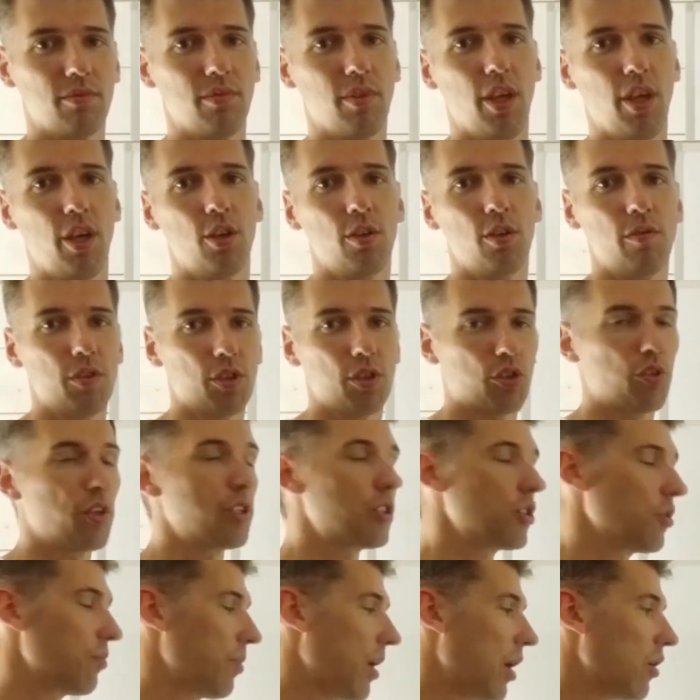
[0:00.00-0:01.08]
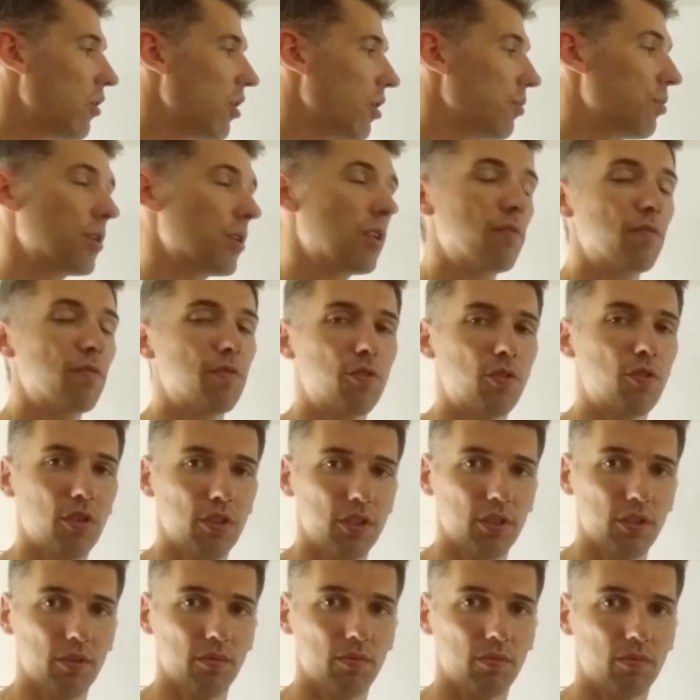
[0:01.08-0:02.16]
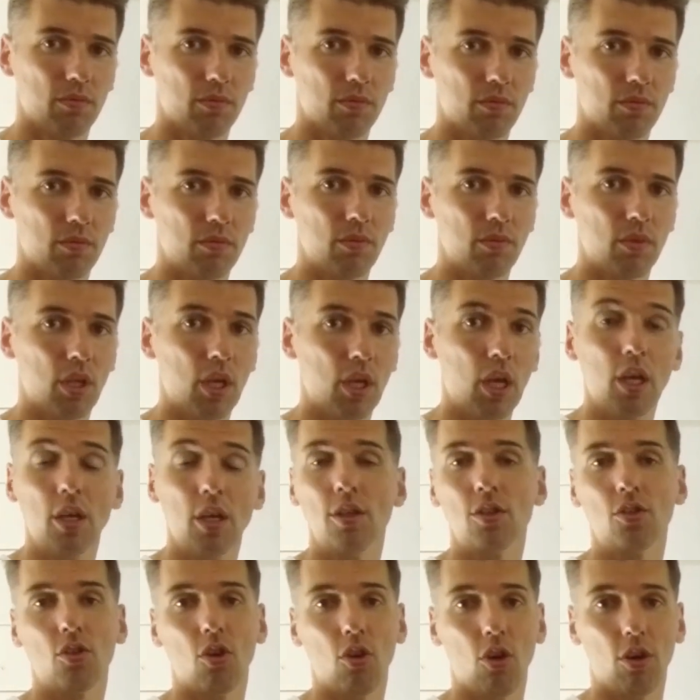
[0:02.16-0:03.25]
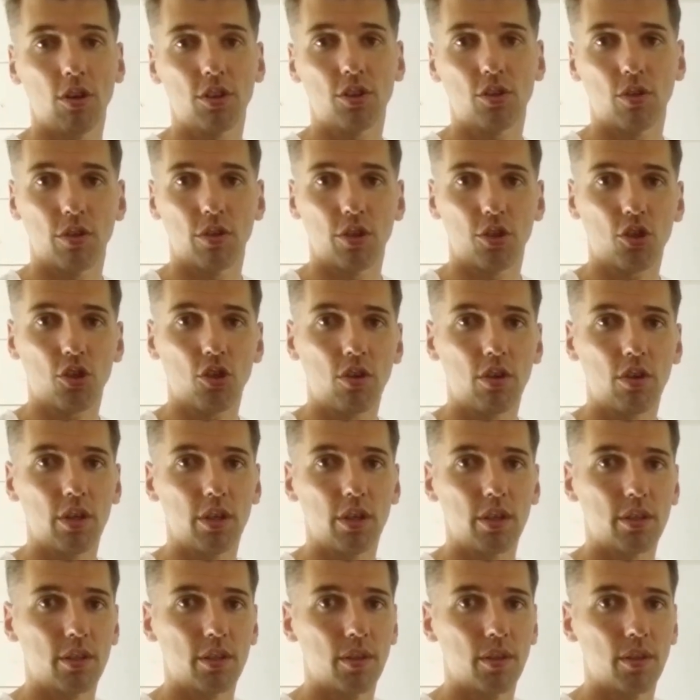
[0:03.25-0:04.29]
and you increase your power output even further. So long story short,